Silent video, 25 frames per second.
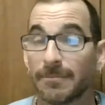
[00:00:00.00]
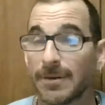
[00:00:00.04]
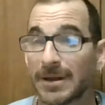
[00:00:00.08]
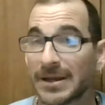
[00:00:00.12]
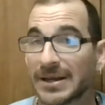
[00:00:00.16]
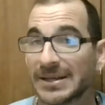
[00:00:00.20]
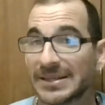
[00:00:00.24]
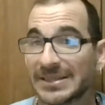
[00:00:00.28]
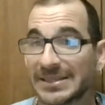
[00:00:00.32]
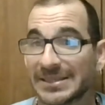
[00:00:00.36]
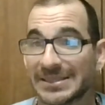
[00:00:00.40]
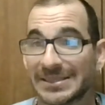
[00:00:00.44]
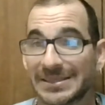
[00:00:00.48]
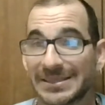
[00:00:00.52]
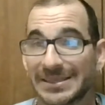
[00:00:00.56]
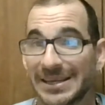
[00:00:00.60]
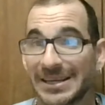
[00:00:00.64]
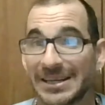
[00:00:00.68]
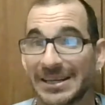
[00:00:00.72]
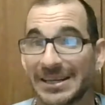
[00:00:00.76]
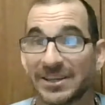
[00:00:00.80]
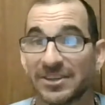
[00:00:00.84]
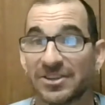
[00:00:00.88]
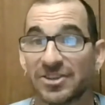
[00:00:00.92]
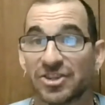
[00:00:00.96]
because
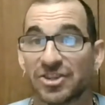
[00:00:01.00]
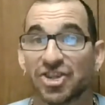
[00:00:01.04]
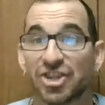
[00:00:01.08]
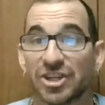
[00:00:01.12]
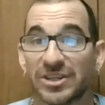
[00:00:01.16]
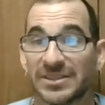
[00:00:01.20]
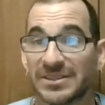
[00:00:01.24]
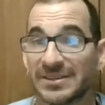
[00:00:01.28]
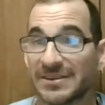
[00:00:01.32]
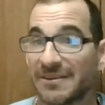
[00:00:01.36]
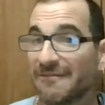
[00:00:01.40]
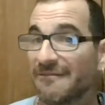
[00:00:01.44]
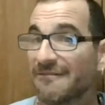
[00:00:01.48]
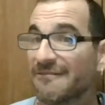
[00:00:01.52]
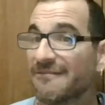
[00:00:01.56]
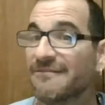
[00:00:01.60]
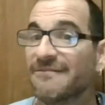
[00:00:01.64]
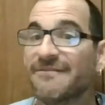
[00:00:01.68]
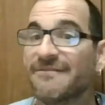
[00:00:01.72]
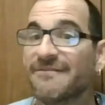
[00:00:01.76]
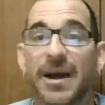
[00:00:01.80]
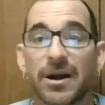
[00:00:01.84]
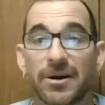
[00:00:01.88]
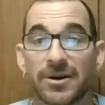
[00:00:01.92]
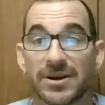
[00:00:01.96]
it is just
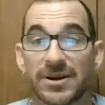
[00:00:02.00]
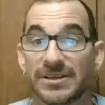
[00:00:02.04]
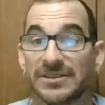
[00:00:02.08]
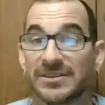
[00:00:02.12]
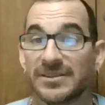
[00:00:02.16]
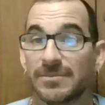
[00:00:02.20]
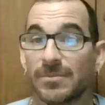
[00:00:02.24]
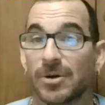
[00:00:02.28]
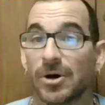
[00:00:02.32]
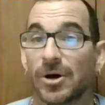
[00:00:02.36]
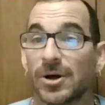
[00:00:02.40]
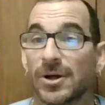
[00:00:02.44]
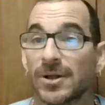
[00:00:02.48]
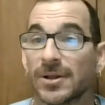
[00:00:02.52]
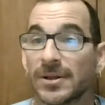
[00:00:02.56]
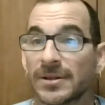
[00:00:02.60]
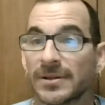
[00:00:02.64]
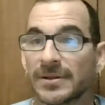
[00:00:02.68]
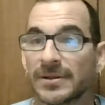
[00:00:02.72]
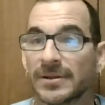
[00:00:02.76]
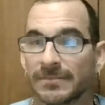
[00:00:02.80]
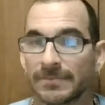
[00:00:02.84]
very small.